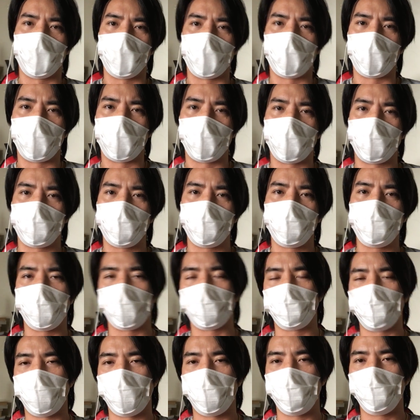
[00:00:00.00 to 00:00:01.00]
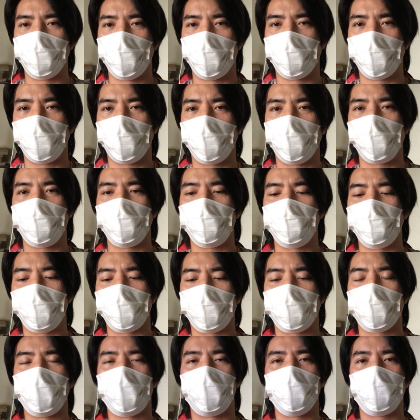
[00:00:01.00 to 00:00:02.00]
uh, you get paid more if you
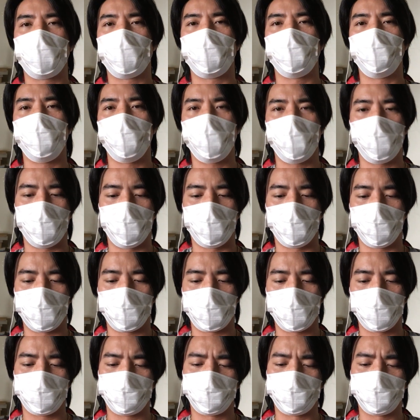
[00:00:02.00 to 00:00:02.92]
make longer videos,